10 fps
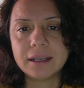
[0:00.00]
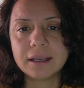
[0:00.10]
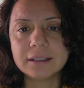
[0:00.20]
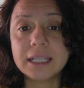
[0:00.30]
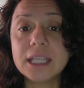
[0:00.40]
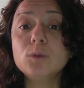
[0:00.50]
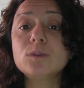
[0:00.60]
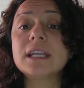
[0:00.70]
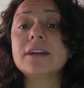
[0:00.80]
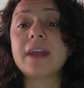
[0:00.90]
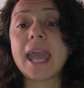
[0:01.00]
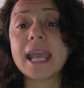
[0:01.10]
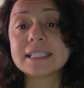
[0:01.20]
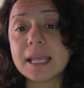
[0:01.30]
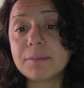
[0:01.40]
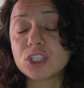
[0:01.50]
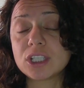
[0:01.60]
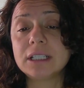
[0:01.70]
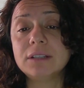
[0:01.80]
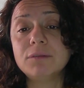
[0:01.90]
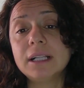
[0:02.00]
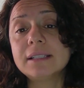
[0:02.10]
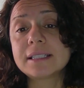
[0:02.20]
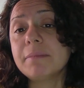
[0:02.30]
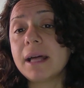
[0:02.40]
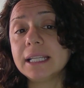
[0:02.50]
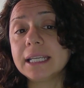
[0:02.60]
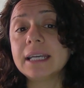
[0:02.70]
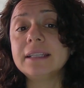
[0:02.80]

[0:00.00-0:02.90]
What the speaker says: they use their exceptionally well smelling and